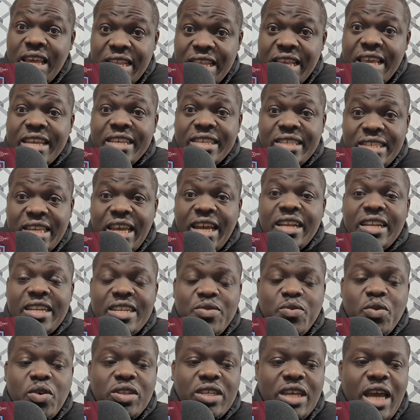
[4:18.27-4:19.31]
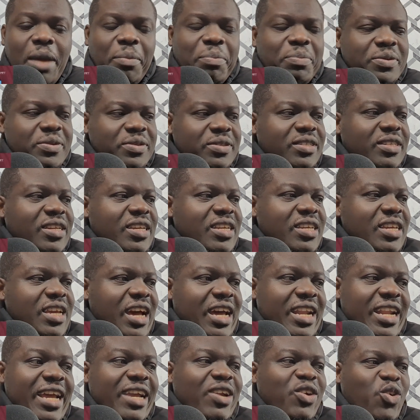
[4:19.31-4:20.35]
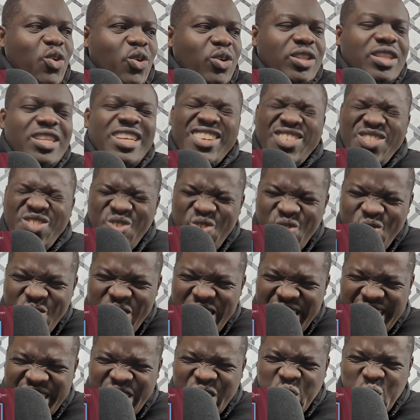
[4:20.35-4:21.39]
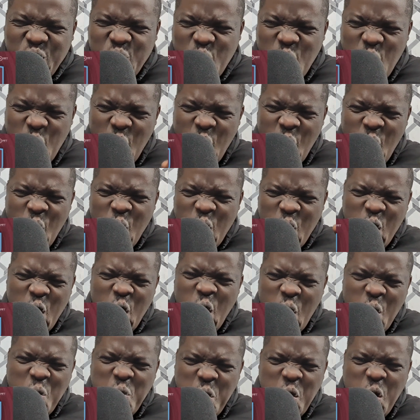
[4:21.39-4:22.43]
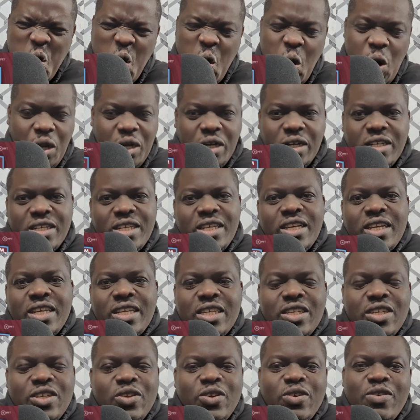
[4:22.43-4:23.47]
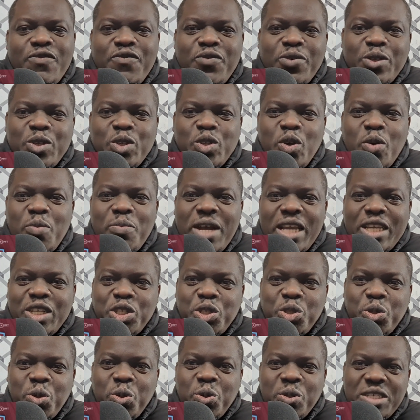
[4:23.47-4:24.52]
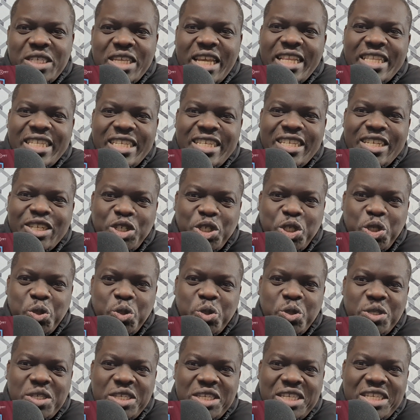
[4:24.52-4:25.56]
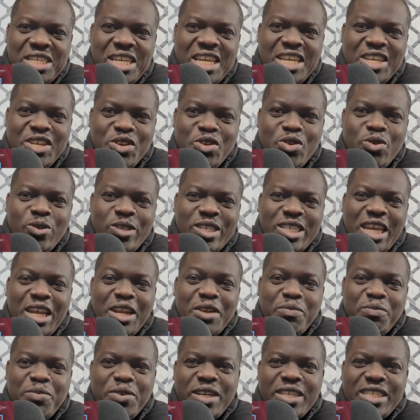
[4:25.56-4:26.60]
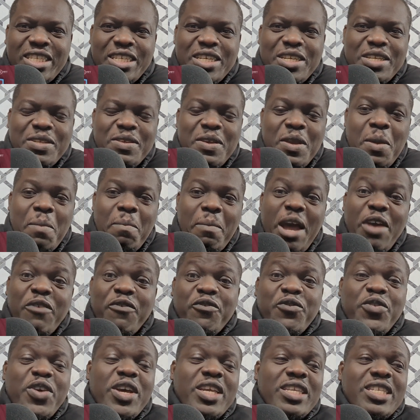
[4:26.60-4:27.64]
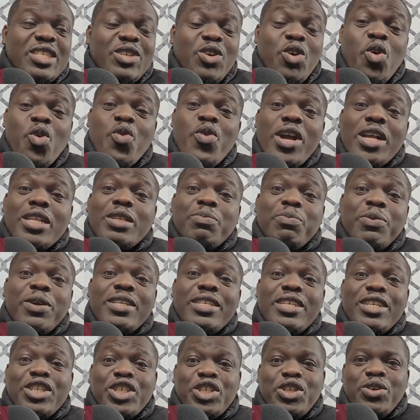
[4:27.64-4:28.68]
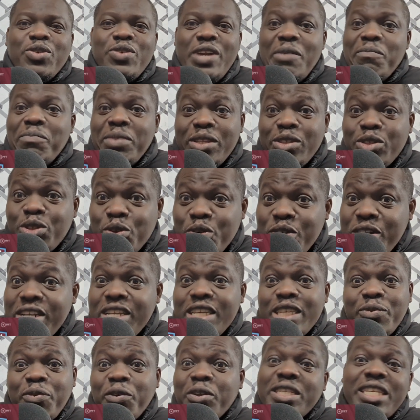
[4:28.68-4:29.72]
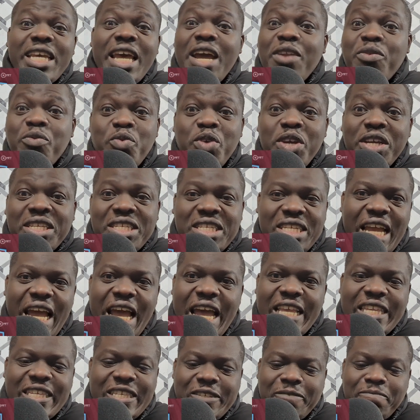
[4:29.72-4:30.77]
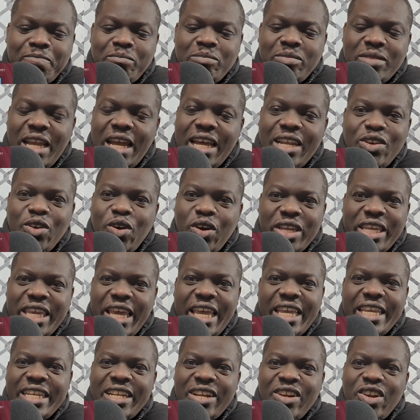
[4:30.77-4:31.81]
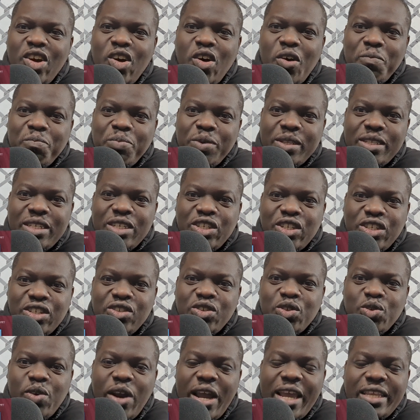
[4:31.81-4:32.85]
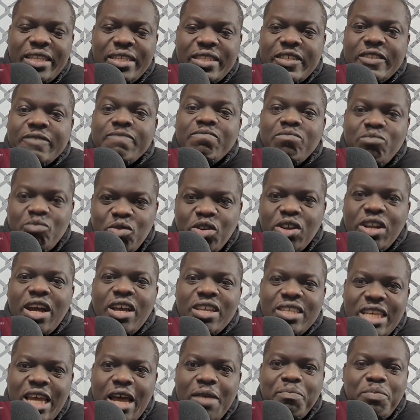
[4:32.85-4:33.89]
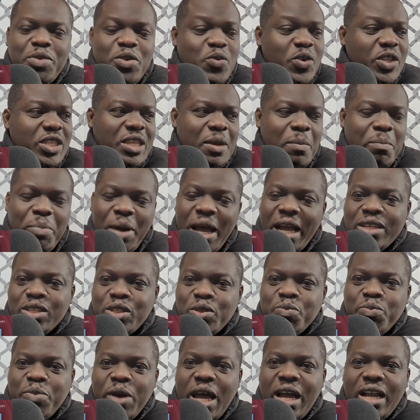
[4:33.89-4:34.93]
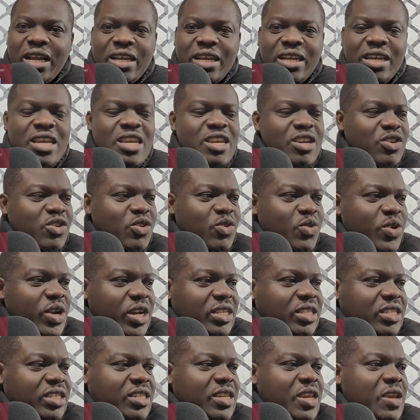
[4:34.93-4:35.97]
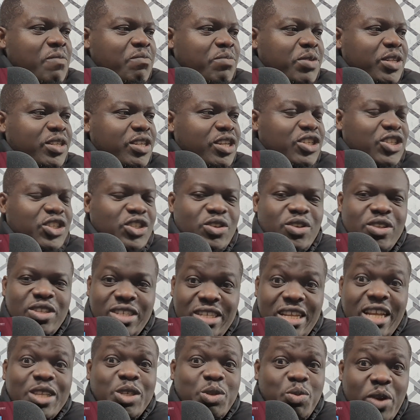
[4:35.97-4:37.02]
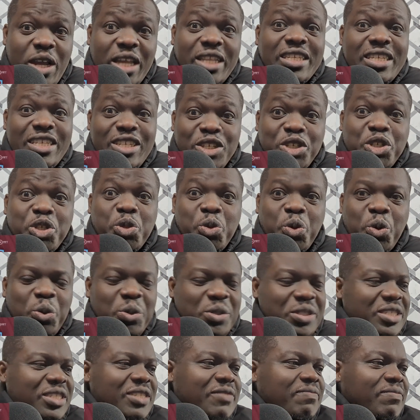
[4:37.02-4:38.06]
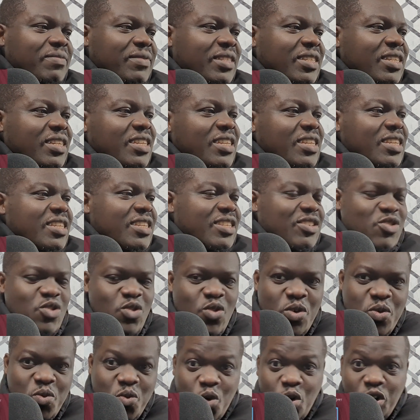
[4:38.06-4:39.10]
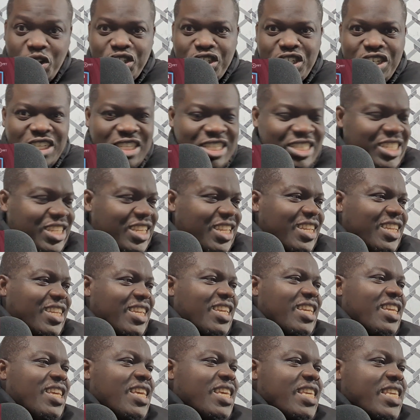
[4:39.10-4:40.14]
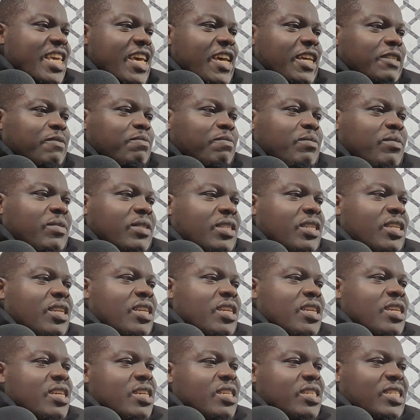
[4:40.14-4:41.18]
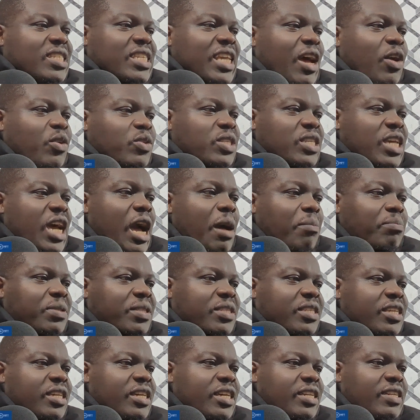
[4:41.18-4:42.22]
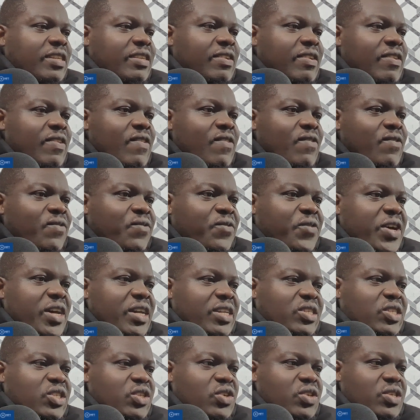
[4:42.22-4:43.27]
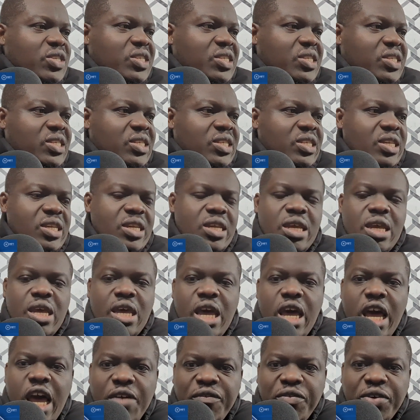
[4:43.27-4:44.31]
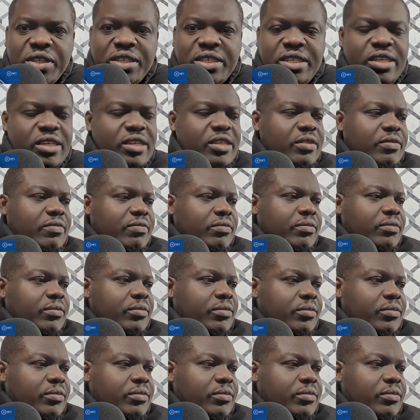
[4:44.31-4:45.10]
exactly what happened. And I got the correct score. Come on, you know, if you saw my shorts, I did a shorts, you know, celebrating my first correct prediction. I've been doing this for 10 weeks, guys, and not getting a lot of predictions right, but I was happy with the back-to-back correct predictions. That's why I did a short. Go and watch it. Yeah. Southampton versus Everton.